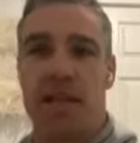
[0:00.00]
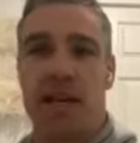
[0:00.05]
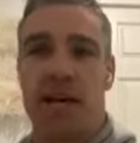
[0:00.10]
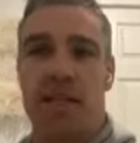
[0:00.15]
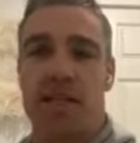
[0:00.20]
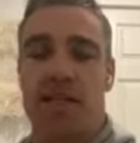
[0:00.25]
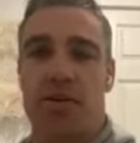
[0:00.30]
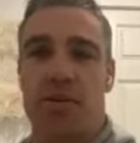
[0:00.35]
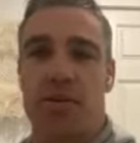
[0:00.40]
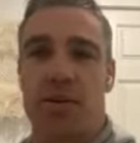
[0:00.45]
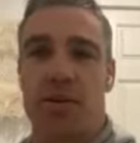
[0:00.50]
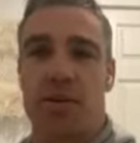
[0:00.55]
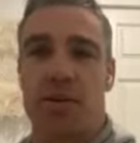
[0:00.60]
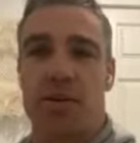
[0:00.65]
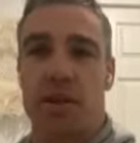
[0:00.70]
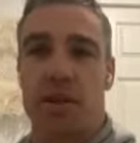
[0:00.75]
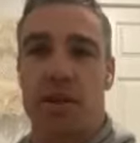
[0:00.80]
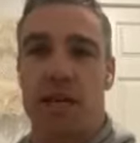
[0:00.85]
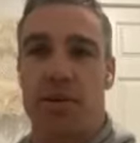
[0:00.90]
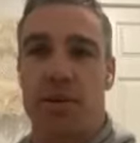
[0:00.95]
nuts that would
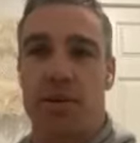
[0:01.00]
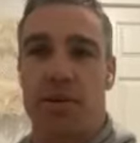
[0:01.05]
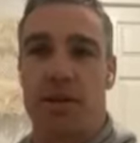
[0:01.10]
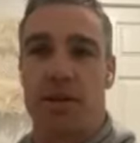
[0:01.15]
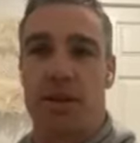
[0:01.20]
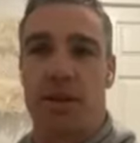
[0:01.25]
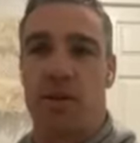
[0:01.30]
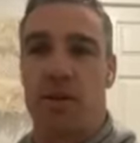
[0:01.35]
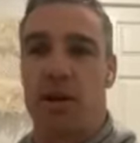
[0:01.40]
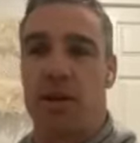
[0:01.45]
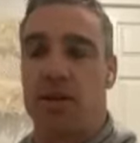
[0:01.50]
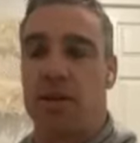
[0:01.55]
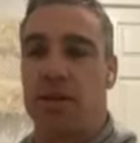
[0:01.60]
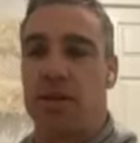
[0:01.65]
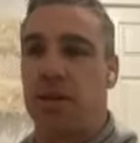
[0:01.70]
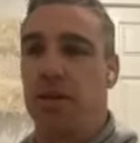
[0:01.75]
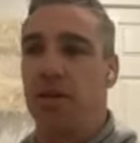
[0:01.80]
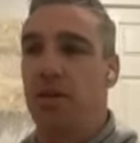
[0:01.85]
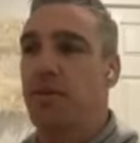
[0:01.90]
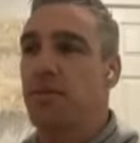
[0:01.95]
sort of keep us in line
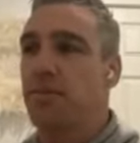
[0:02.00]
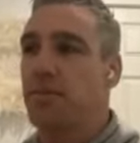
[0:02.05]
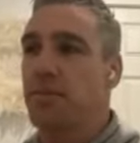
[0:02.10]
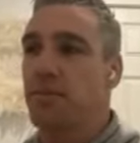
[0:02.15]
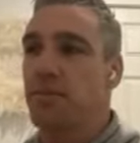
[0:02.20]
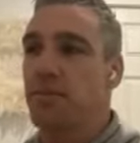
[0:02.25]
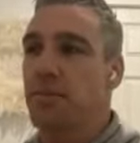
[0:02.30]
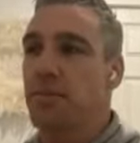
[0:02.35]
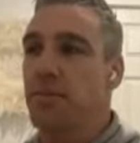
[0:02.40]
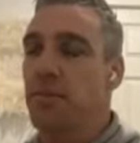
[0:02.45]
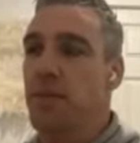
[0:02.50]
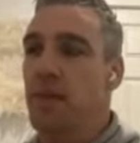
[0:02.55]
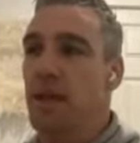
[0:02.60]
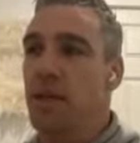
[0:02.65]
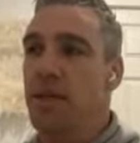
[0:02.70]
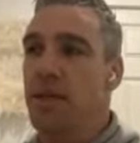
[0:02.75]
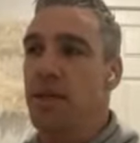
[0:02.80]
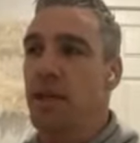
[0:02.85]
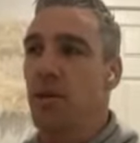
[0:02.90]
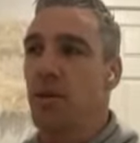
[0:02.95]
too.
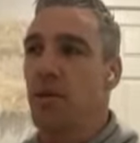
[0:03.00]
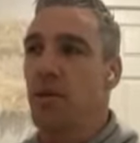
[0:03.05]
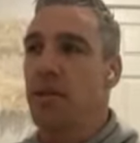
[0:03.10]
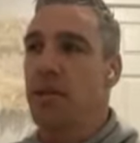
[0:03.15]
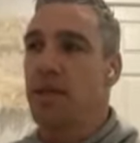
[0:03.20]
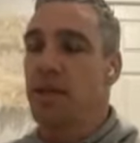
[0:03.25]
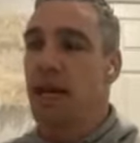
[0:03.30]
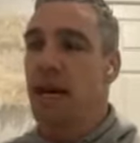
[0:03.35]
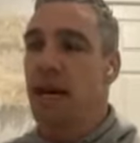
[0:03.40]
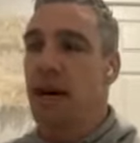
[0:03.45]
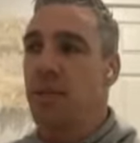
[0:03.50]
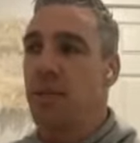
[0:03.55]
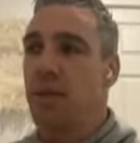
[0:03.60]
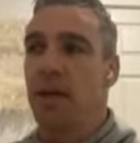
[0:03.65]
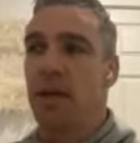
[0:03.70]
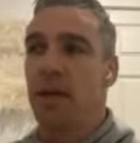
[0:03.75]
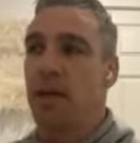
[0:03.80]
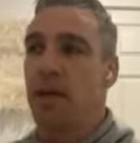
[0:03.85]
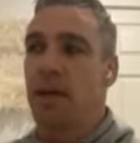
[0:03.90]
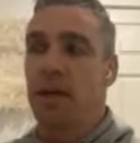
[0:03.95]
So it was,
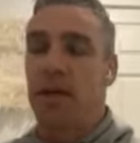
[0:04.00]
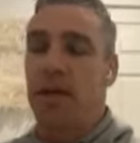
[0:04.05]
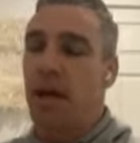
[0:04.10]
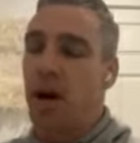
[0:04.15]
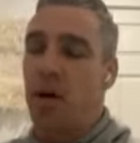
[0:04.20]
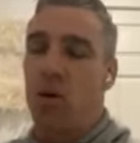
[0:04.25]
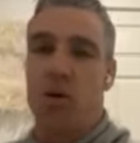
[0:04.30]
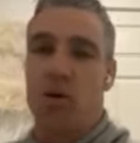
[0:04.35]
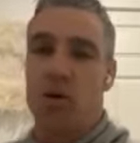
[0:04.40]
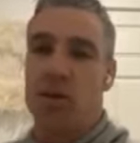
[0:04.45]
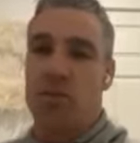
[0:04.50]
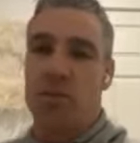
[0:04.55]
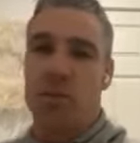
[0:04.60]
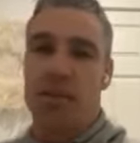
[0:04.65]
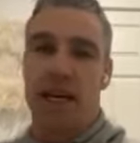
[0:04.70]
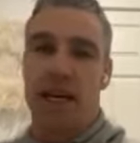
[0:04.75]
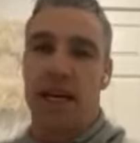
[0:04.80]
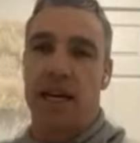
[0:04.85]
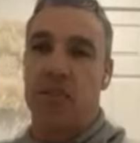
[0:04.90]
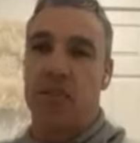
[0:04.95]
awesome
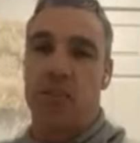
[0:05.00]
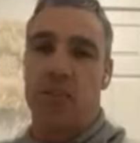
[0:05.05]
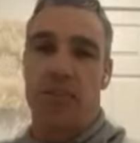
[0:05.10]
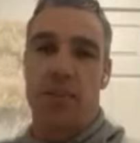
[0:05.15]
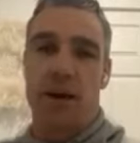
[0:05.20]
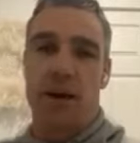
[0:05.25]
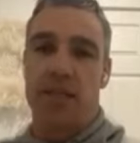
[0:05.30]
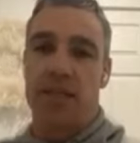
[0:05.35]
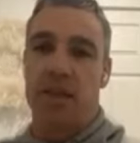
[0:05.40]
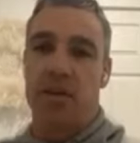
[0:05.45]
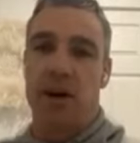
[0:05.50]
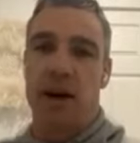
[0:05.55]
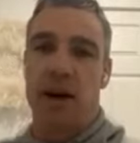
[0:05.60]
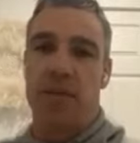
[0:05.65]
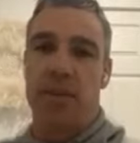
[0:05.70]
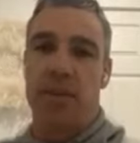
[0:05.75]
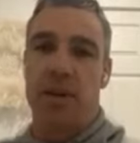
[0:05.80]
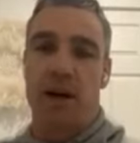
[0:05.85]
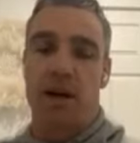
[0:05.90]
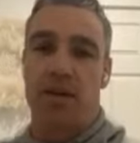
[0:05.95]
team, bunch of great
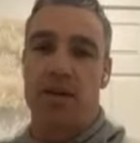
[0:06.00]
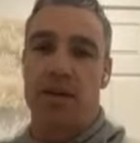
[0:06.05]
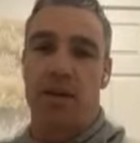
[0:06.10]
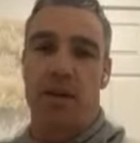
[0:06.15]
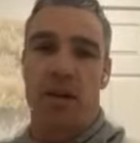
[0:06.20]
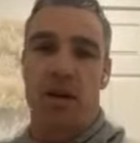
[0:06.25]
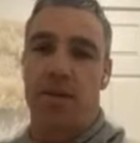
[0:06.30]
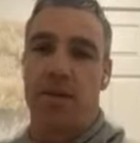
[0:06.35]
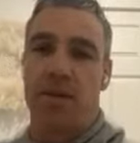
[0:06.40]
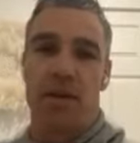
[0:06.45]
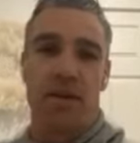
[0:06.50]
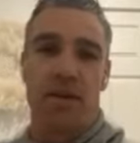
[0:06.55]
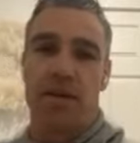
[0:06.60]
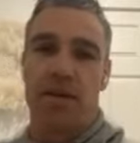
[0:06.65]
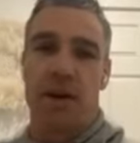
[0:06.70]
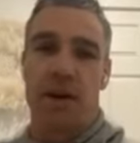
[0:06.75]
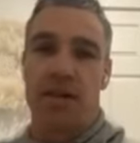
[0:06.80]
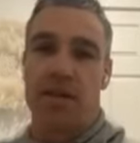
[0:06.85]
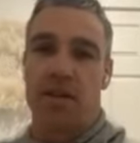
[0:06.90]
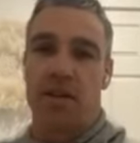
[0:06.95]
blokes, lifelong
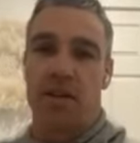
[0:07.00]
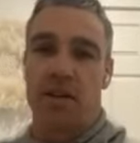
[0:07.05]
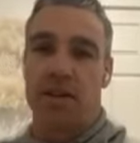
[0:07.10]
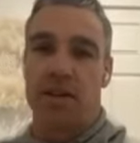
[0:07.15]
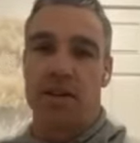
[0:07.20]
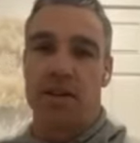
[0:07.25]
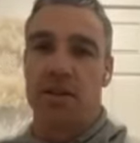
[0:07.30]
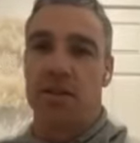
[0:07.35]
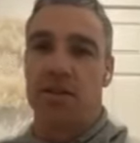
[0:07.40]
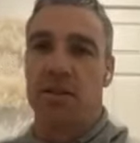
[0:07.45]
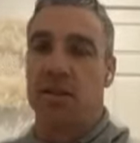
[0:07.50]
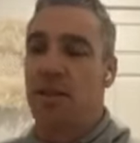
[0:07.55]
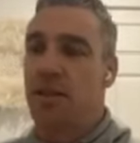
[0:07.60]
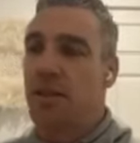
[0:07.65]
friends that I still